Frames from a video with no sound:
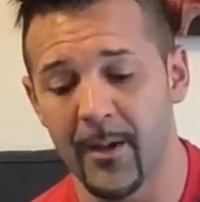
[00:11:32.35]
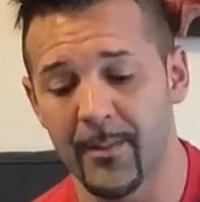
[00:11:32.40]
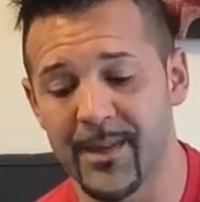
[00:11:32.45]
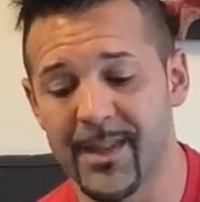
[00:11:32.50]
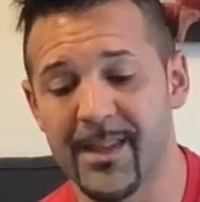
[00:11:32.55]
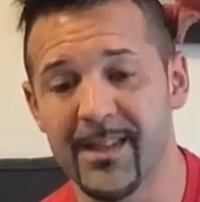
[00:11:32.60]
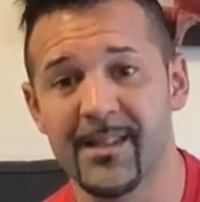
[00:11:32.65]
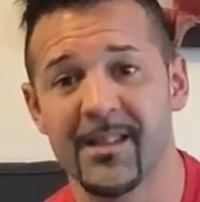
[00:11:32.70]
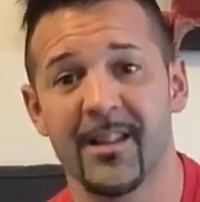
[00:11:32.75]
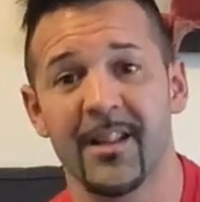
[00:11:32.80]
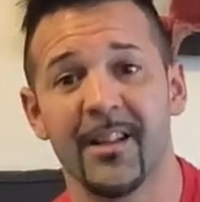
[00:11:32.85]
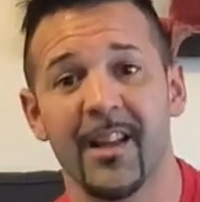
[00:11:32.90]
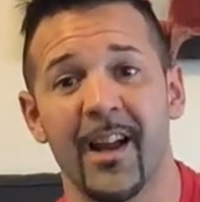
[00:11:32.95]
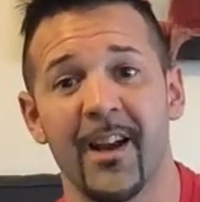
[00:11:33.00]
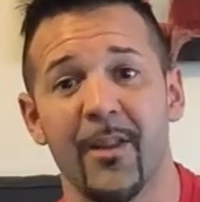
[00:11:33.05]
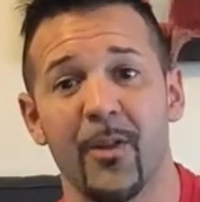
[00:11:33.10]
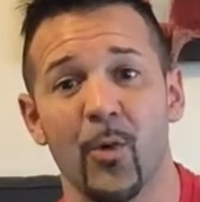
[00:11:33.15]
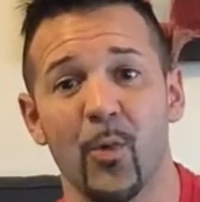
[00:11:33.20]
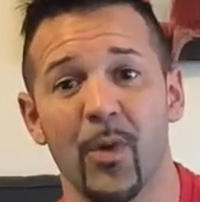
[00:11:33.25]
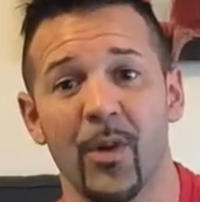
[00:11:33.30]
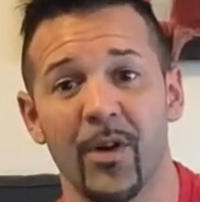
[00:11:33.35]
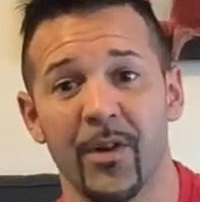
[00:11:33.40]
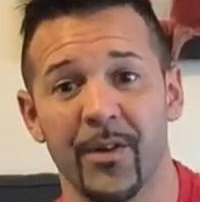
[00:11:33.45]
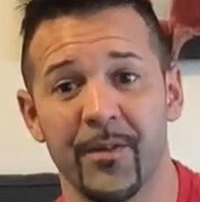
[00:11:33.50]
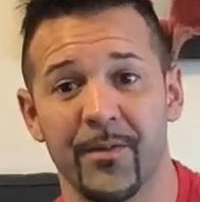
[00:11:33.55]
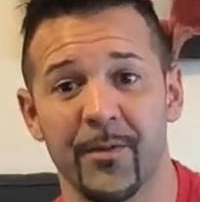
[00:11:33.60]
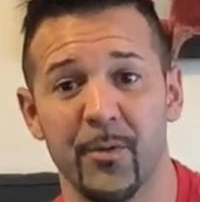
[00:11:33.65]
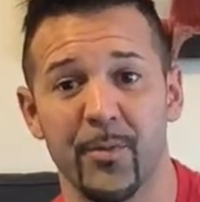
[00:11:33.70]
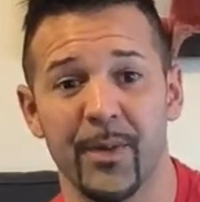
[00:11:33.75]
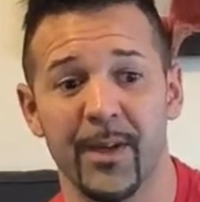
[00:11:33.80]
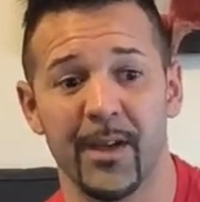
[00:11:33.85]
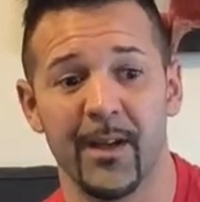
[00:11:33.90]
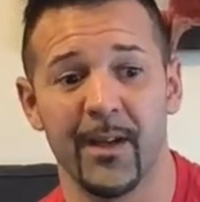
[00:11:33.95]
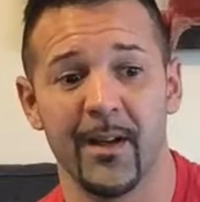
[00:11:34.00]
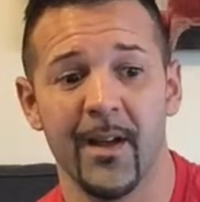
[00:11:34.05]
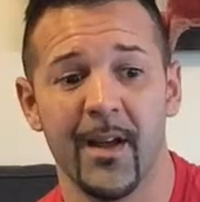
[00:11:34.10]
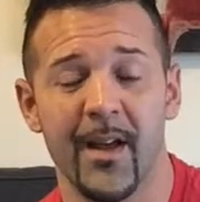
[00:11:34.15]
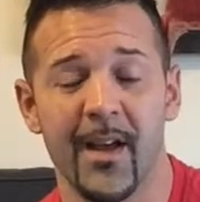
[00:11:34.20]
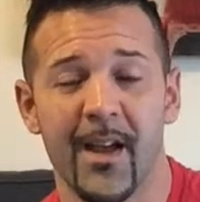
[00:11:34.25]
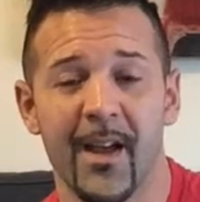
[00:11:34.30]
He is the light of the world. If you be a
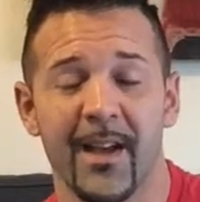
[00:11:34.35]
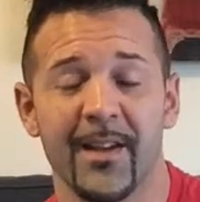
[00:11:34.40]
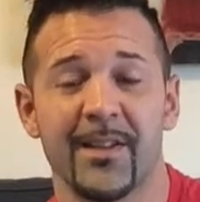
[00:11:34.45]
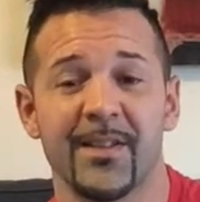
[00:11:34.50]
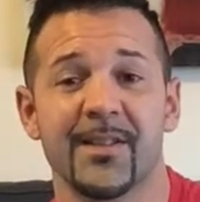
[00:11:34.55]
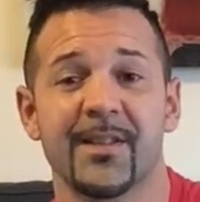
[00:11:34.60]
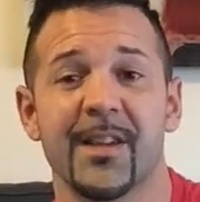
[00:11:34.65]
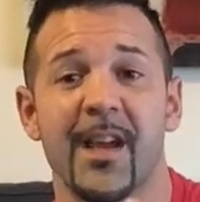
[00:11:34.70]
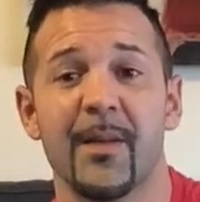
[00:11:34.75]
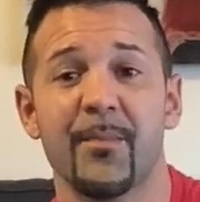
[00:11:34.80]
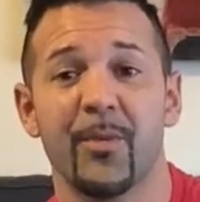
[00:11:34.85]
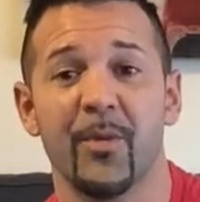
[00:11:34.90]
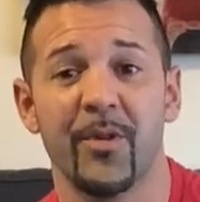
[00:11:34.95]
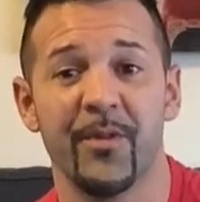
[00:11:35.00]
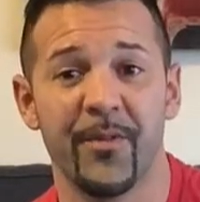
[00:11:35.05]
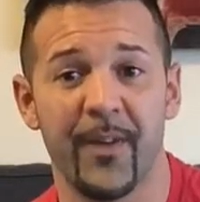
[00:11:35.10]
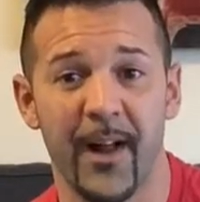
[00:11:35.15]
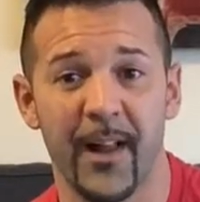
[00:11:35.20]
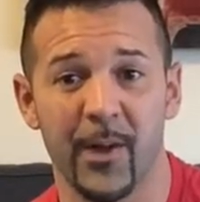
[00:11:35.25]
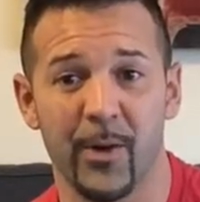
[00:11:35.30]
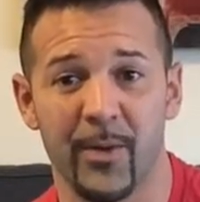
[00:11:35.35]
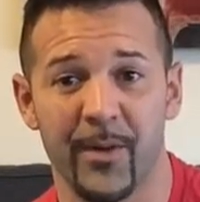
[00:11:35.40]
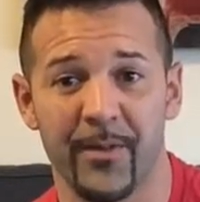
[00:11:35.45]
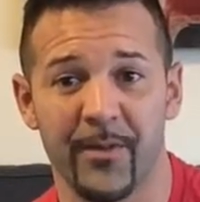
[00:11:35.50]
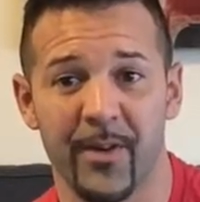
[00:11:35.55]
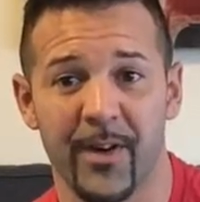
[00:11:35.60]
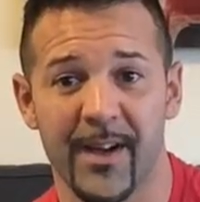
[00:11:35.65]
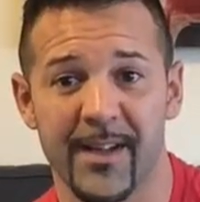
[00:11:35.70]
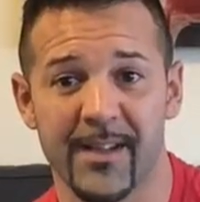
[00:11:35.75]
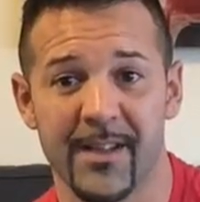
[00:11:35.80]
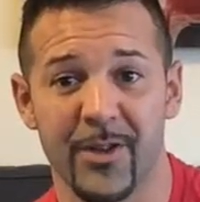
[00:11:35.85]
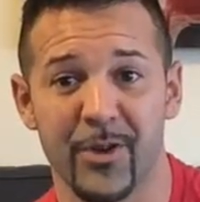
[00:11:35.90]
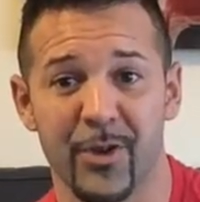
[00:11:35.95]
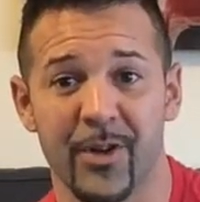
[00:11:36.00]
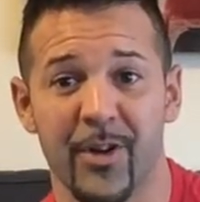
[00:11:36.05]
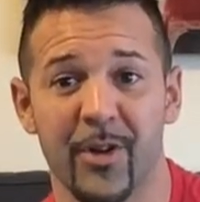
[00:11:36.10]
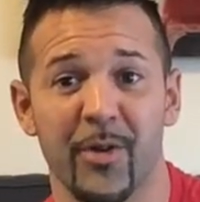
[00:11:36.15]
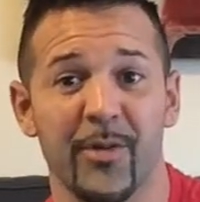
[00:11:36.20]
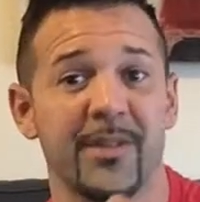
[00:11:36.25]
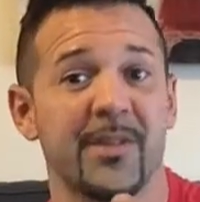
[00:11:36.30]
disciple, a follower of Christ, then you're
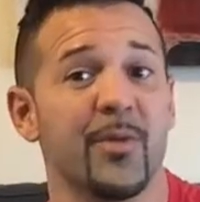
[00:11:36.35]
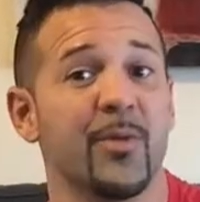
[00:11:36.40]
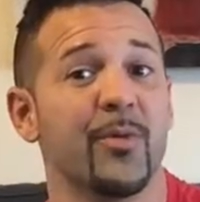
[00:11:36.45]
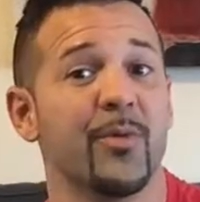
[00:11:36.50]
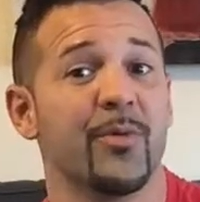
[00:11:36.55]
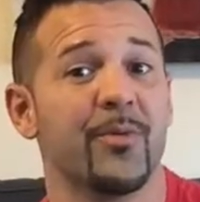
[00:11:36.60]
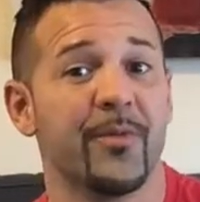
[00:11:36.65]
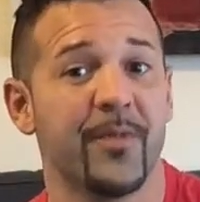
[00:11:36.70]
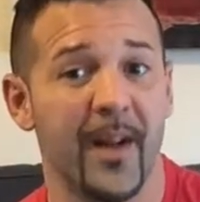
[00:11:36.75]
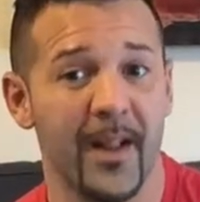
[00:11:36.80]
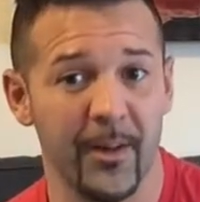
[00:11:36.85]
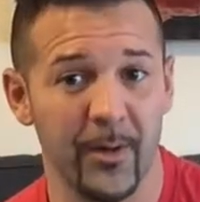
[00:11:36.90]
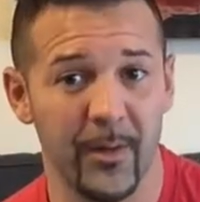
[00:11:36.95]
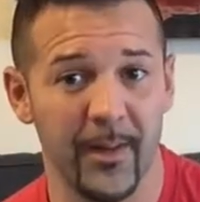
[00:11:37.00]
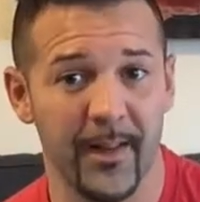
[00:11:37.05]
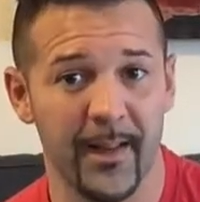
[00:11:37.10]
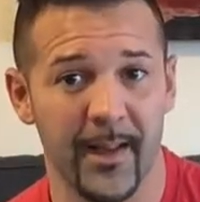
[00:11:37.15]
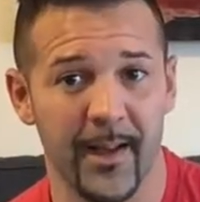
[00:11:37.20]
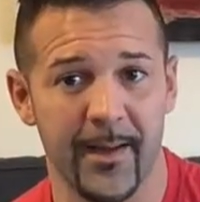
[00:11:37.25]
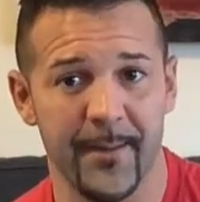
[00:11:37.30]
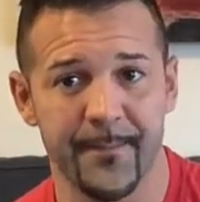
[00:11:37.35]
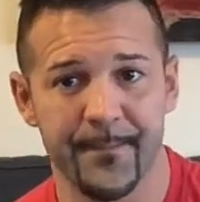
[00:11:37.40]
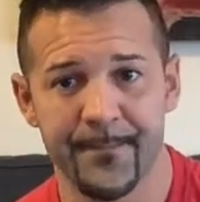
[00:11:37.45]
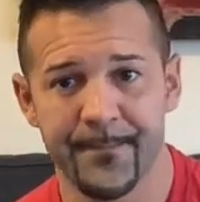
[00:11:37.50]
going to follow the light.